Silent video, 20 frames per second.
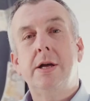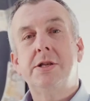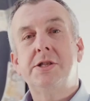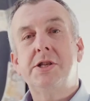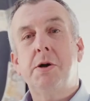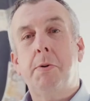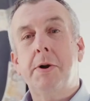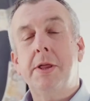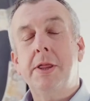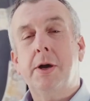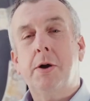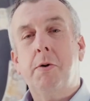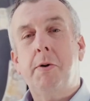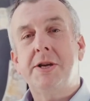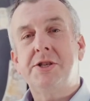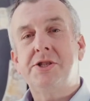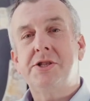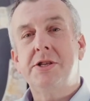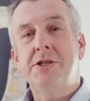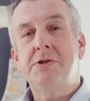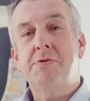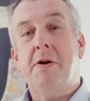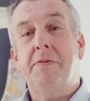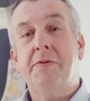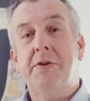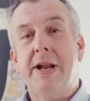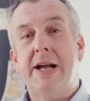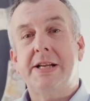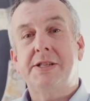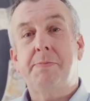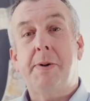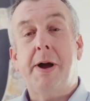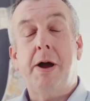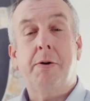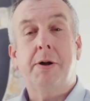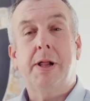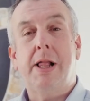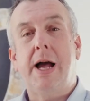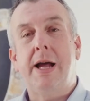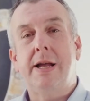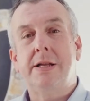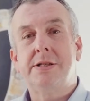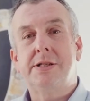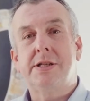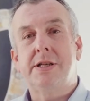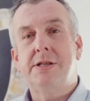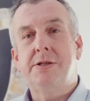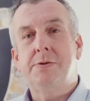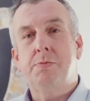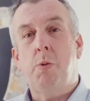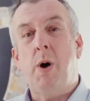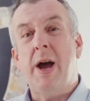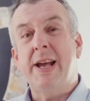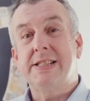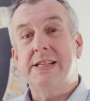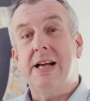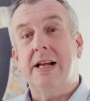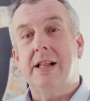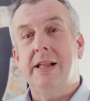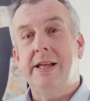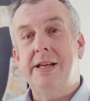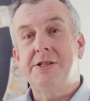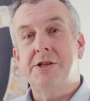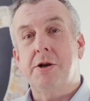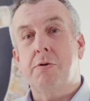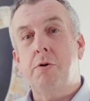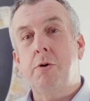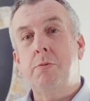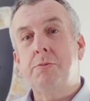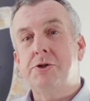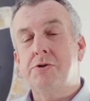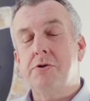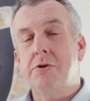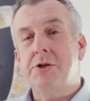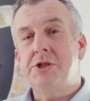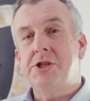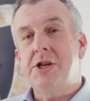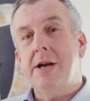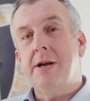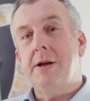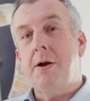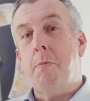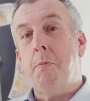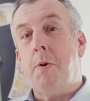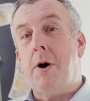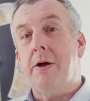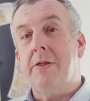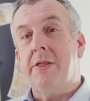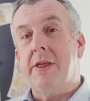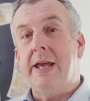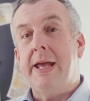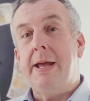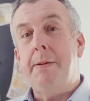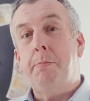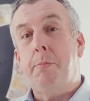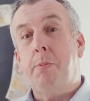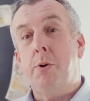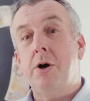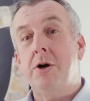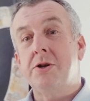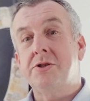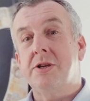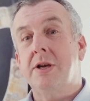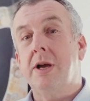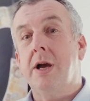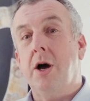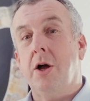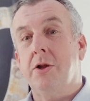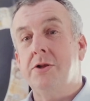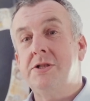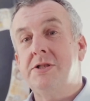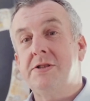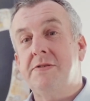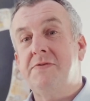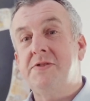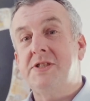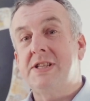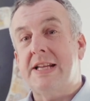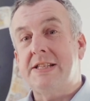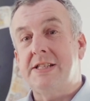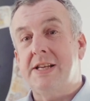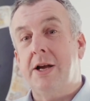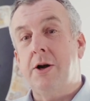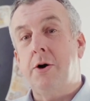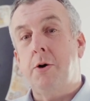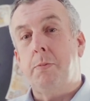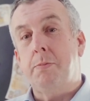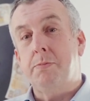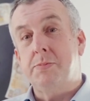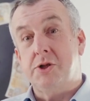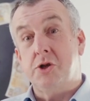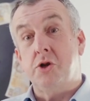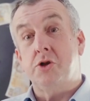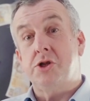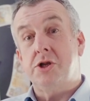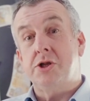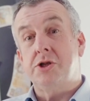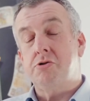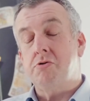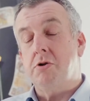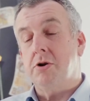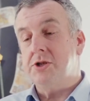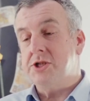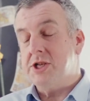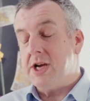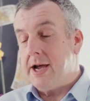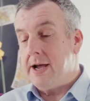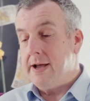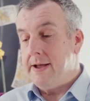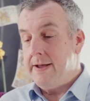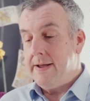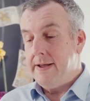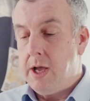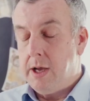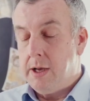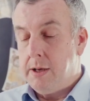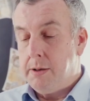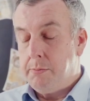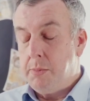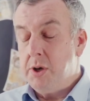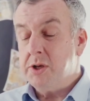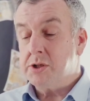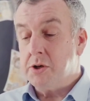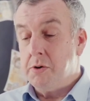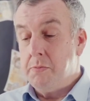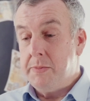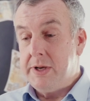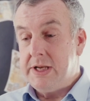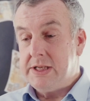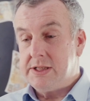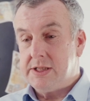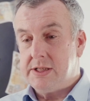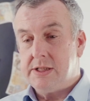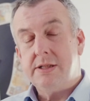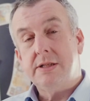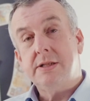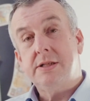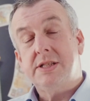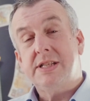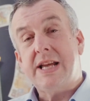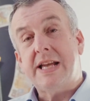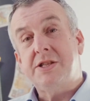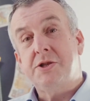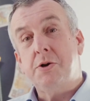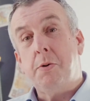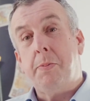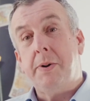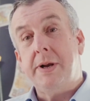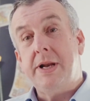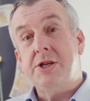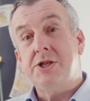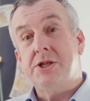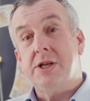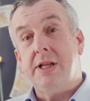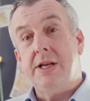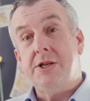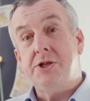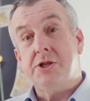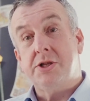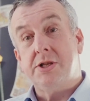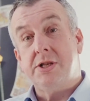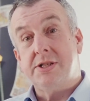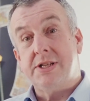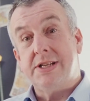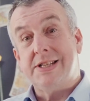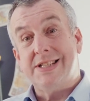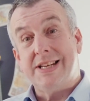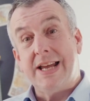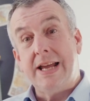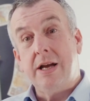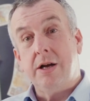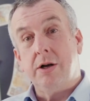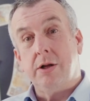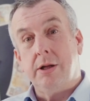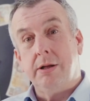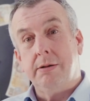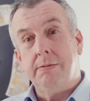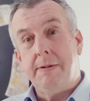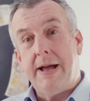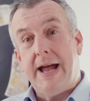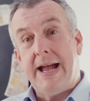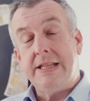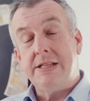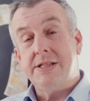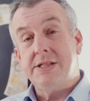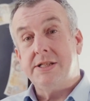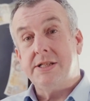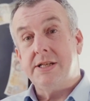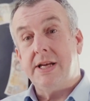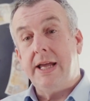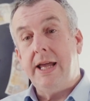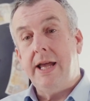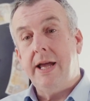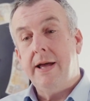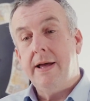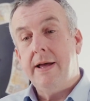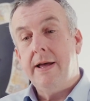So one of the questions we're often asked by our clients is, what exactly is a group structure and what are the pros and cons of setting up such a structure? Most companies set up initially just as a single entity.